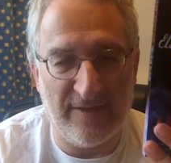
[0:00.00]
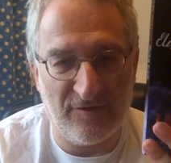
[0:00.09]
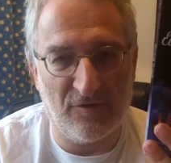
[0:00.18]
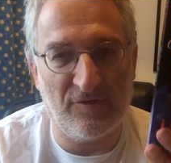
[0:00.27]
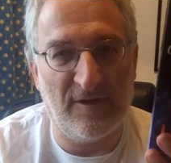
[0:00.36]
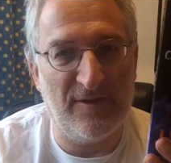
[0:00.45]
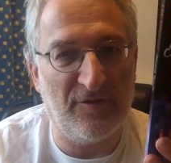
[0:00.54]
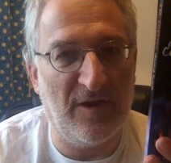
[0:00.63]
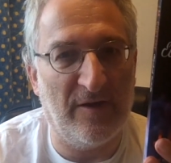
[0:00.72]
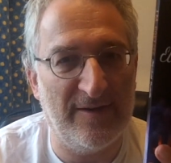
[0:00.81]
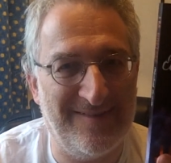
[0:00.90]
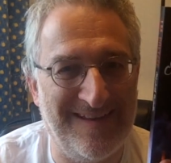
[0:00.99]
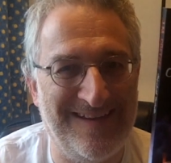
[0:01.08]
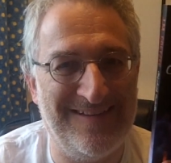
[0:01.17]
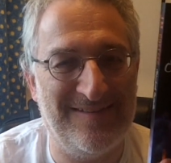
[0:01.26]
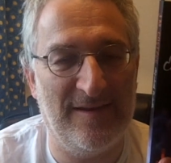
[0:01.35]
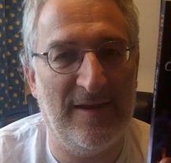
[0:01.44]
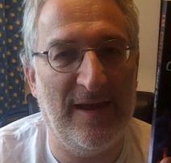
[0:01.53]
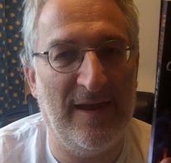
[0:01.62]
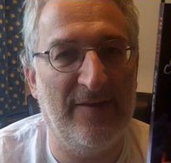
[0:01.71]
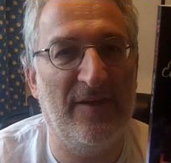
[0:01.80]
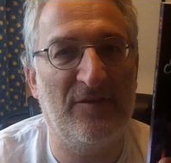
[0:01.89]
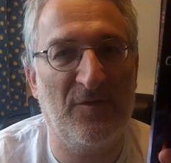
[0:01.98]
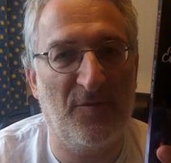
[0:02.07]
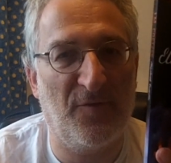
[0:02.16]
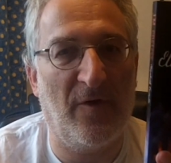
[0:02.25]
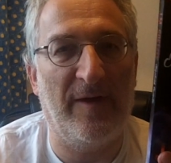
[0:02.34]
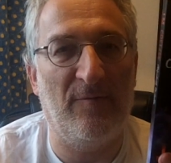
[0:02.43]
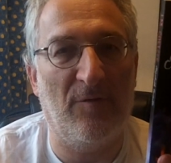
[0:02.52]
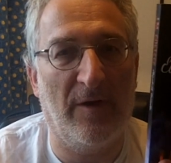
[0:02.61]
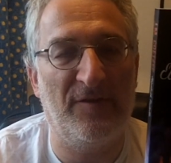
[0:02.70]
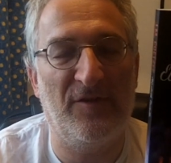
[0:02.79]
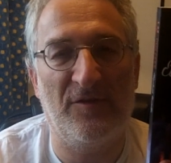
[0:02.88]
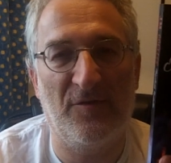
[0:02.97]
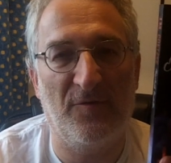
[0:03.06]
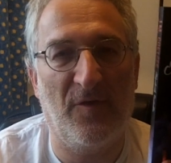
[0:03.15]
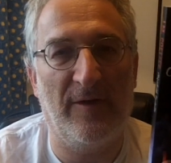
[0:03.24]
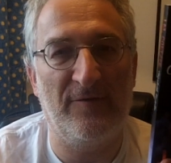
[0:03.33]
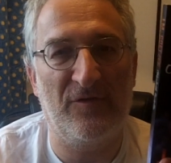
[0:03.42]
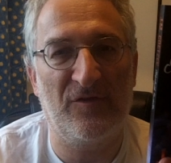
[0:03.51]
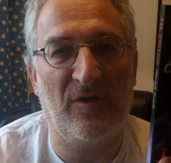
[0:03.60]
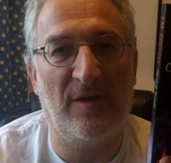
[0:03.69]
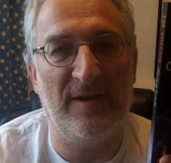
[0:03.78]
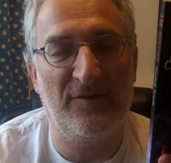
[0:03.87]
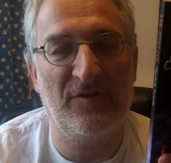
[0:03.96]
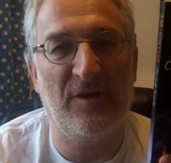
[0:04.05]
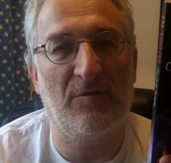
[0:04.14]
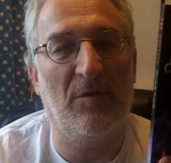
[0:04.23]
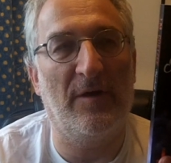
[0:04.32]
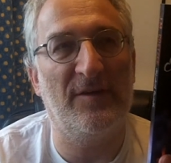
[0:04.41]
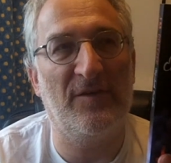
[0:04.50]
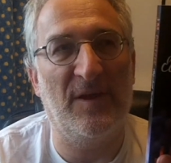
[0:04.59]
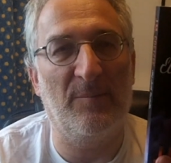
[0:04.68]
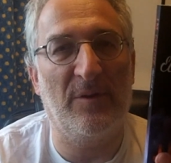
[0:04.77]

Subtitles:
Now, there's lots of literary ideas in here, there's some fine writing, some fine stylistic writing,